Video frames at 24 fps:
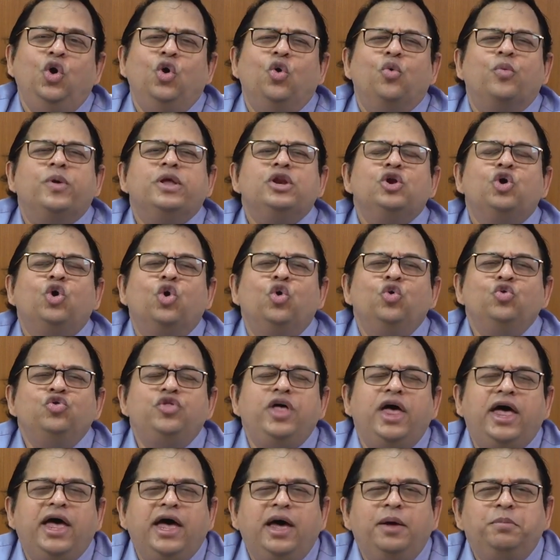when growth
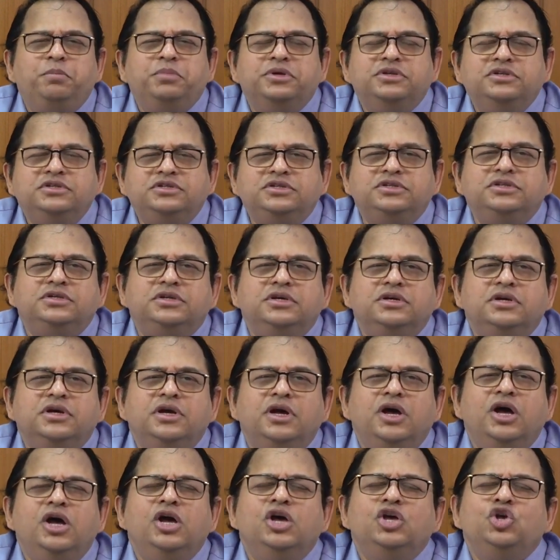happens,
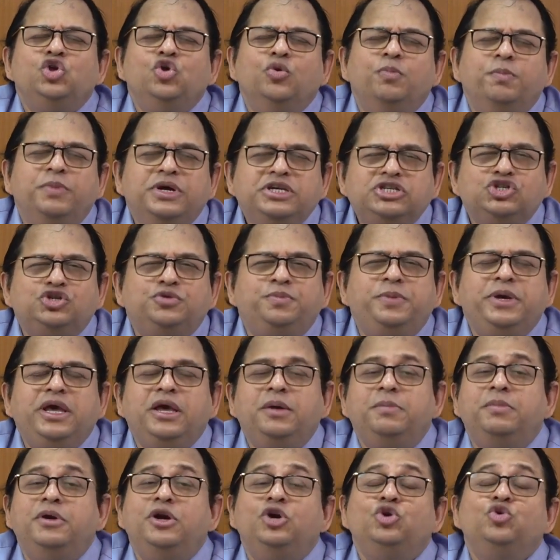you must be
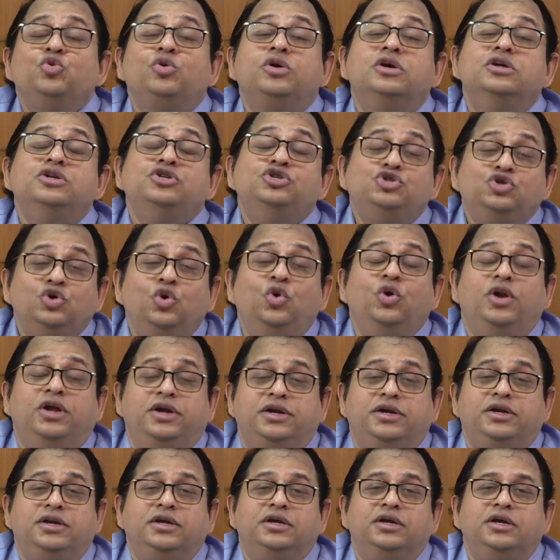able to control
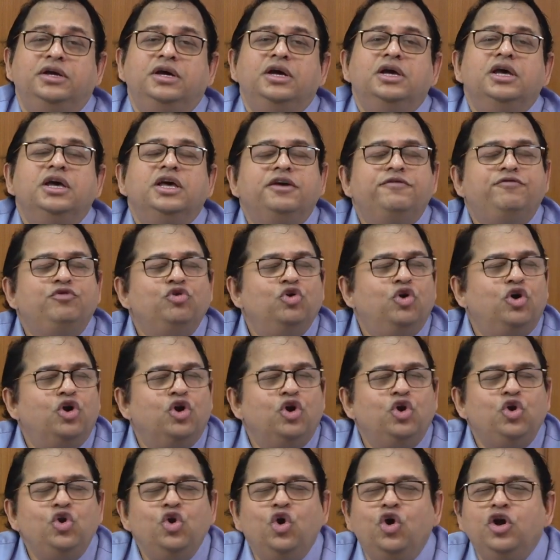it. If you are
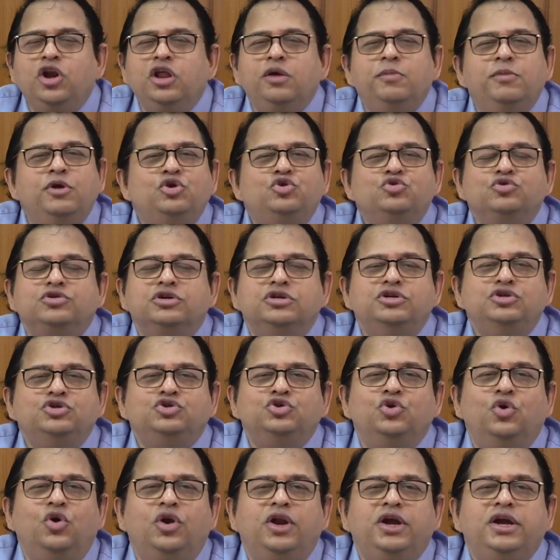not able to
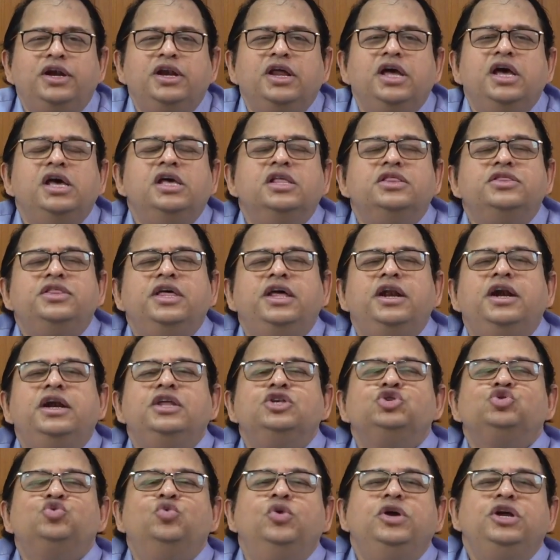control it, then it
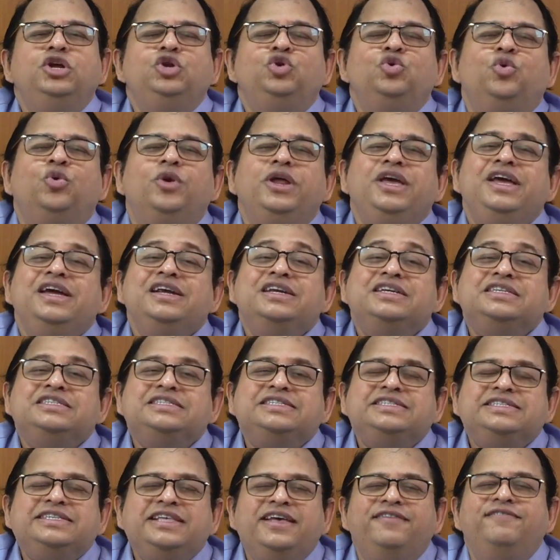is going to create
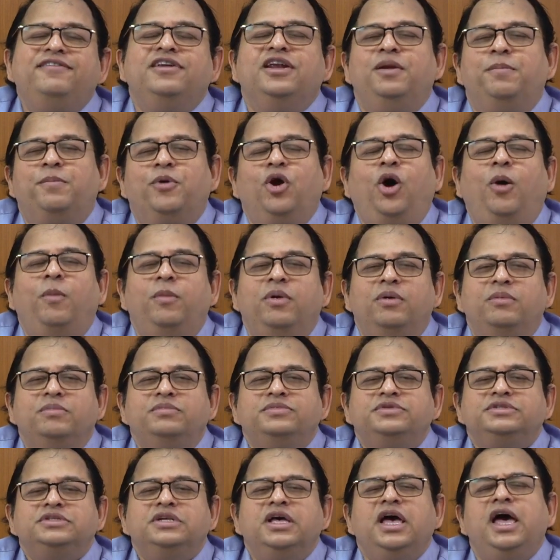several
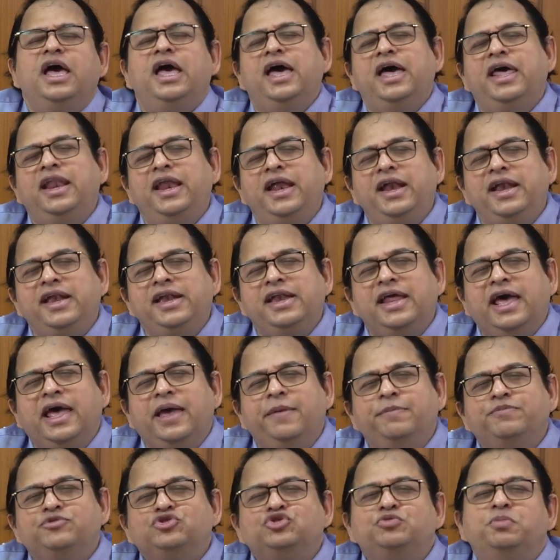problems and at
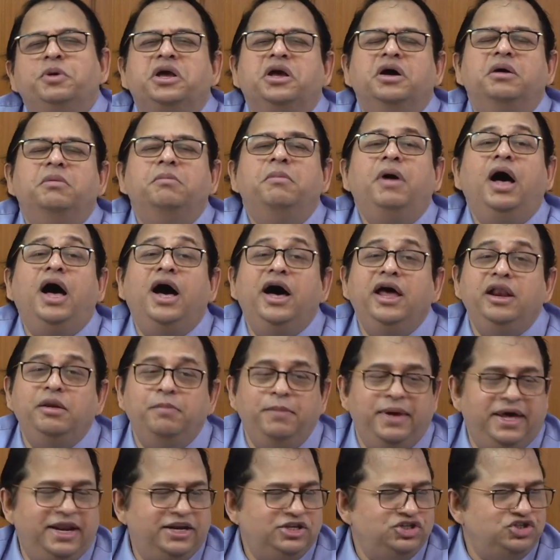times become
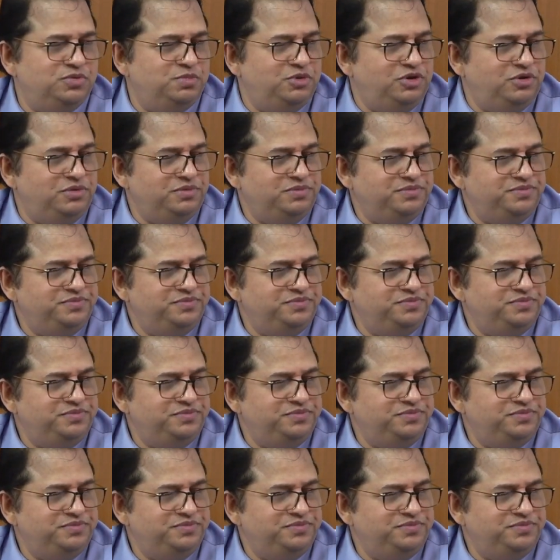unmanageable.